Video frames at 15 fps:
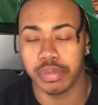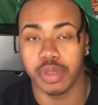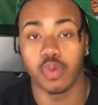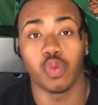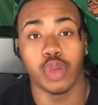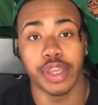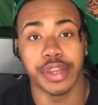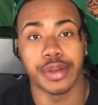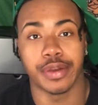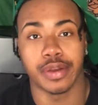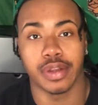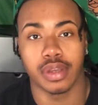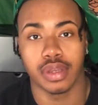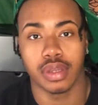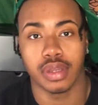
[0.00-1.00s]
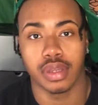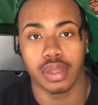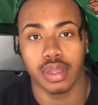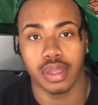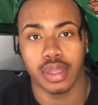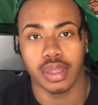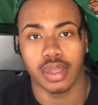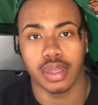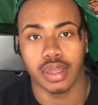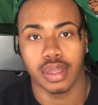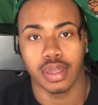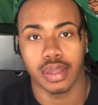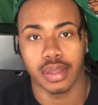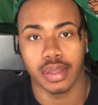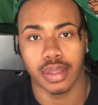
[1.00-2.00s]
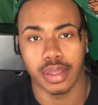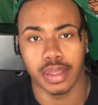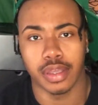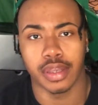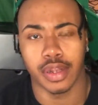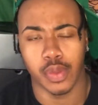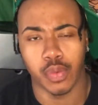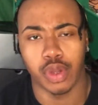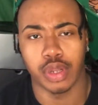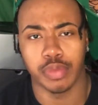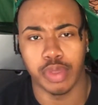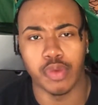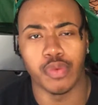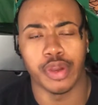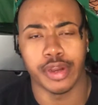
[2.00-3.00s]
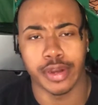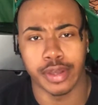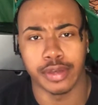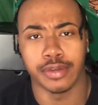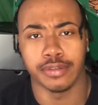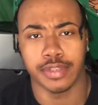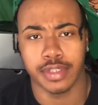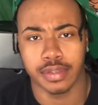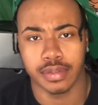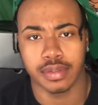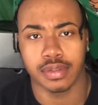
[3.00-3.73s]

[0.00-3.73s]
to be weird. Yeah, they wanted to be weirdos.